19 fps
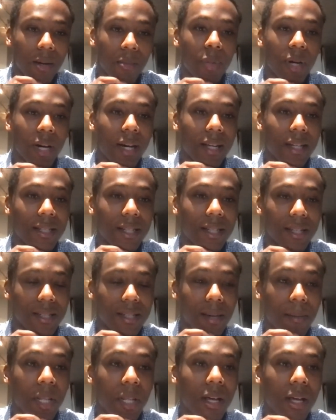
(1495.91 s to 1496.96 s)
But
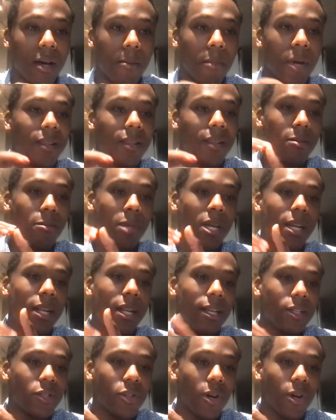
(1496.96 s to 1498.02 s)
some of the monthly
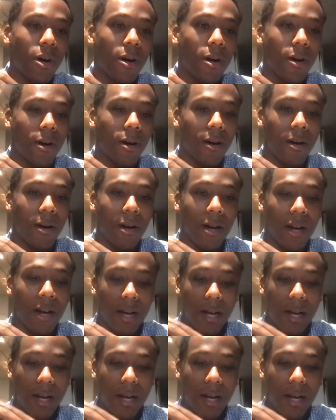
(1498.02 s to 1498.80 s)
meetings are